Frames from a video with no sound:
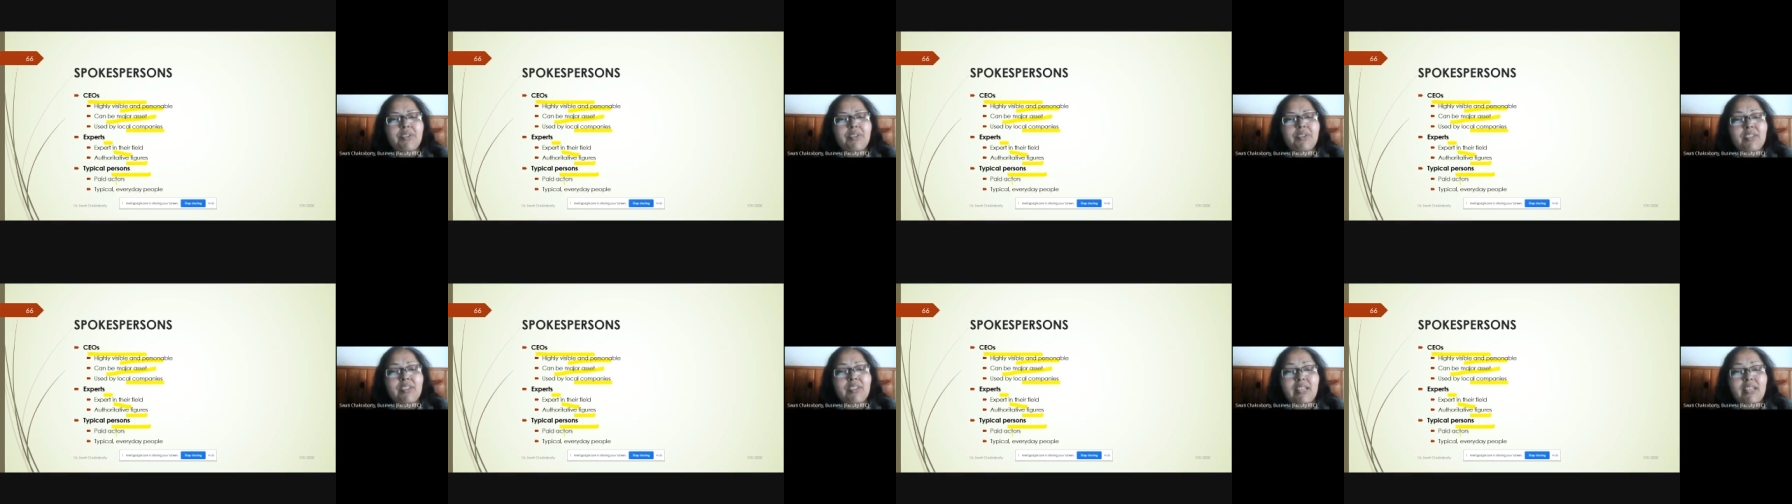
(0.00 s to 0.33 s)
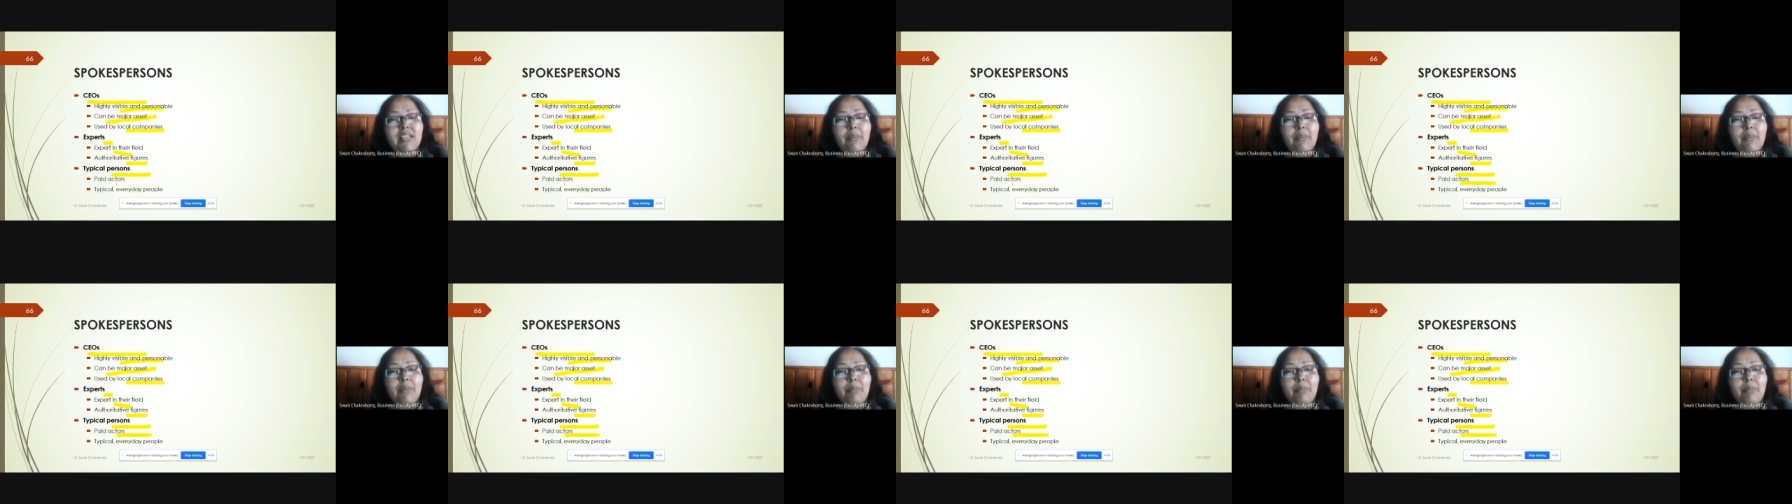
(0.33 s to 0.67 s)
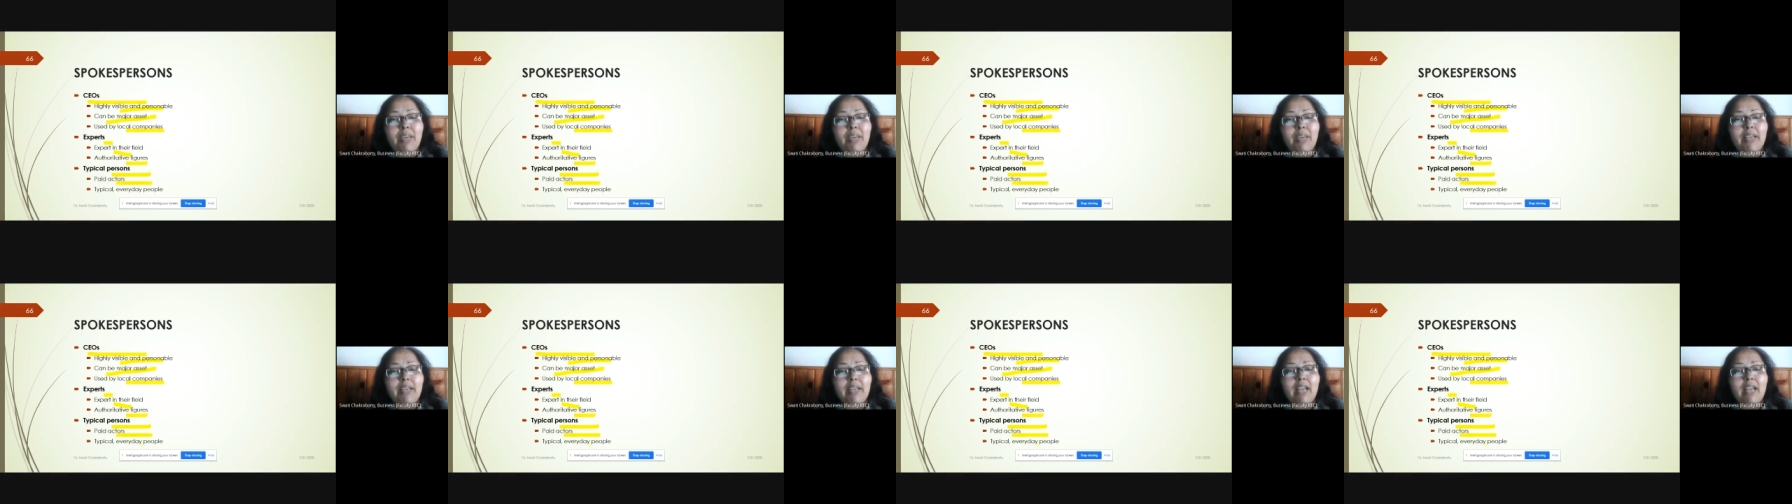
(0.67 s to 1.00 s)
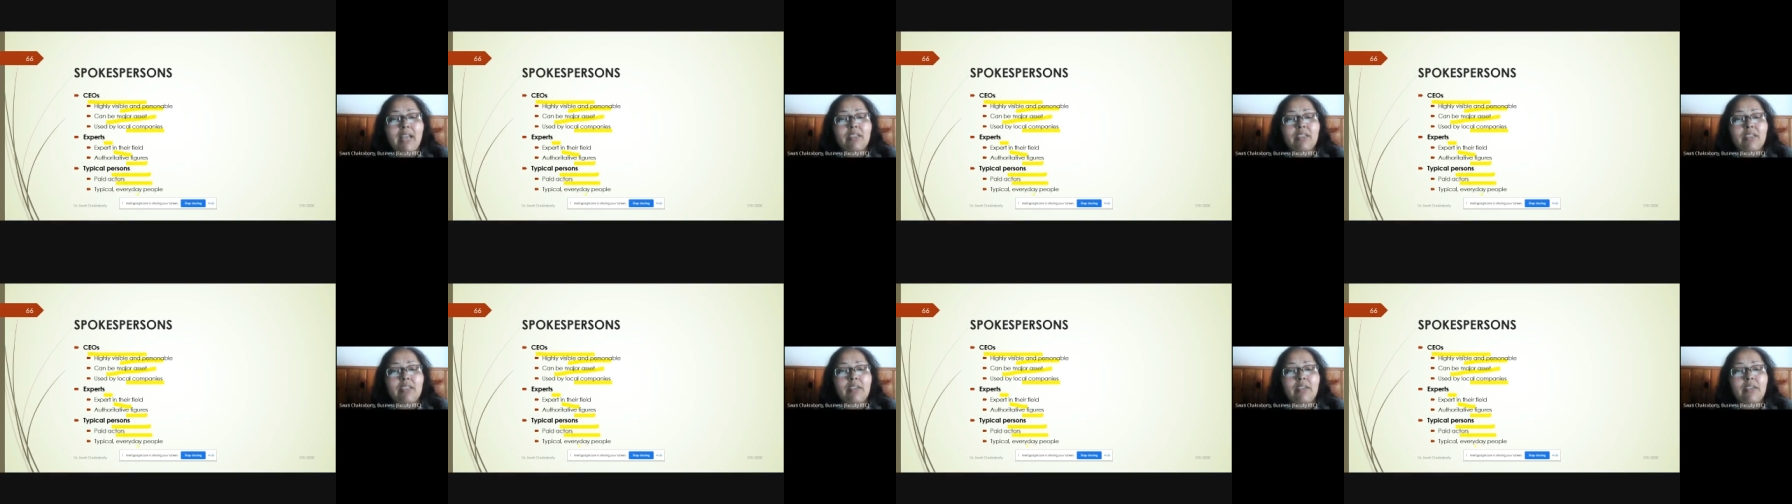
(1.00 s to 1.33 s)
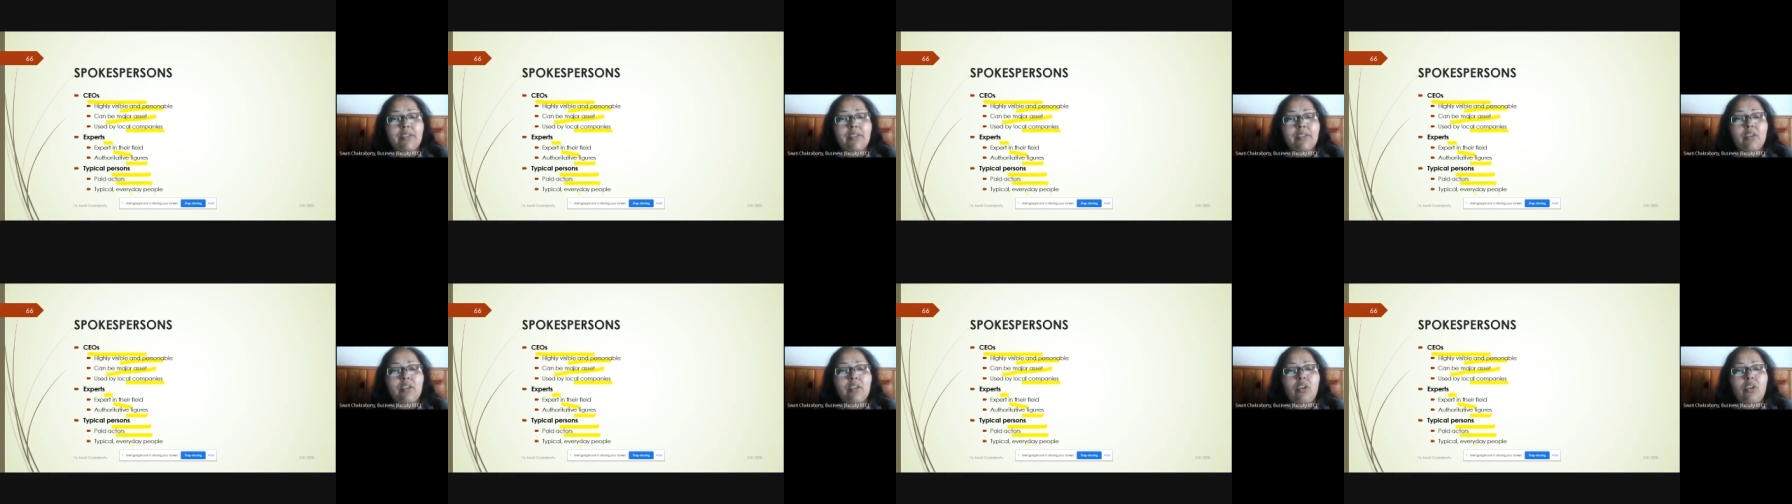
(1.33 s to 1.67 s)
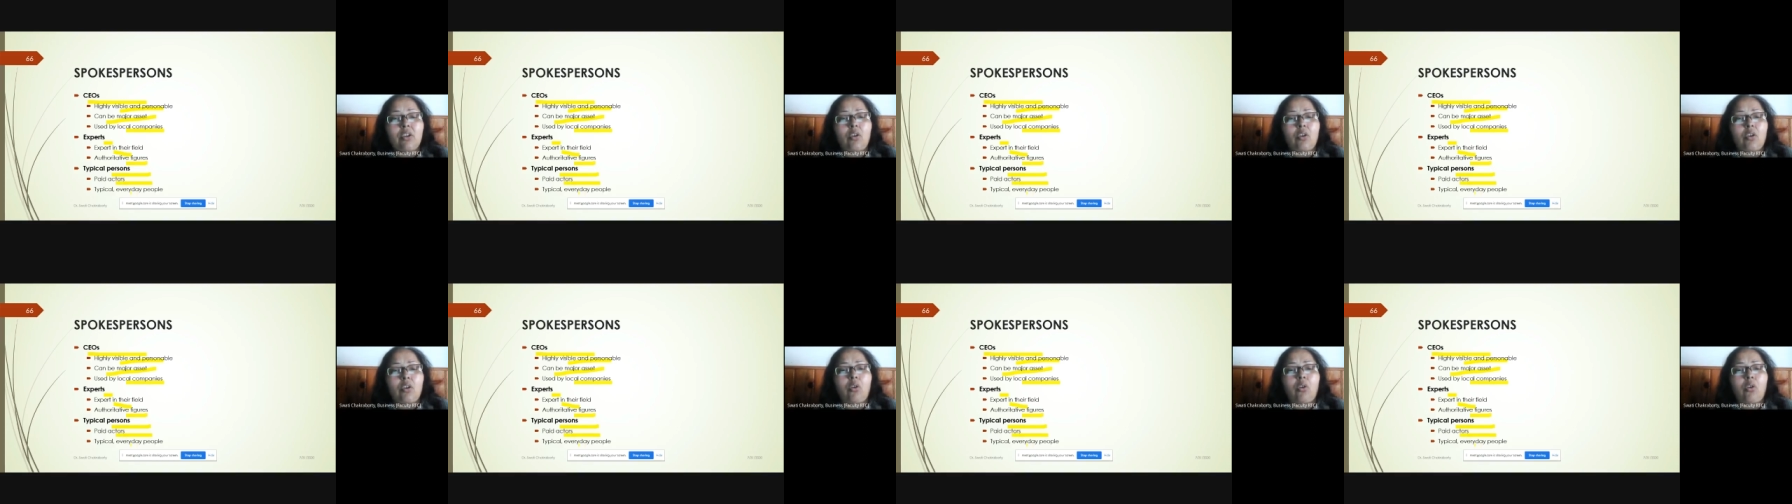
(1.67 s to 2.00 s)
can be paid actors,
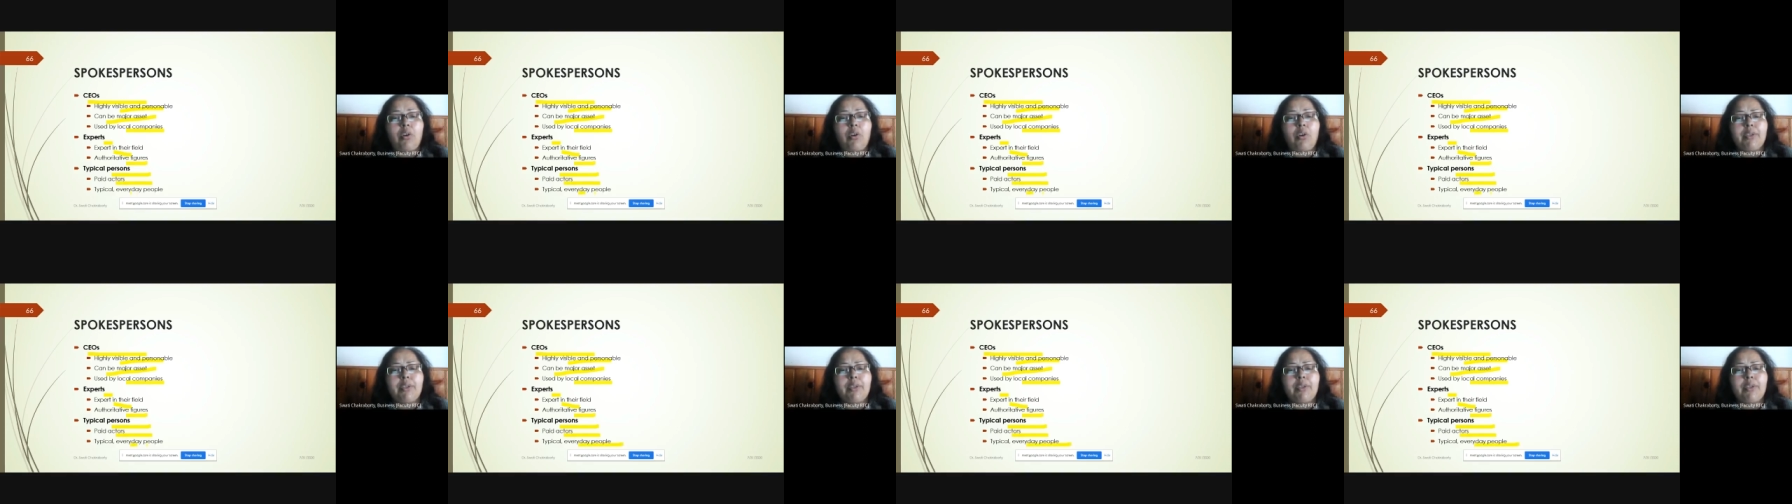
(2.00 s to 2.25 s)
or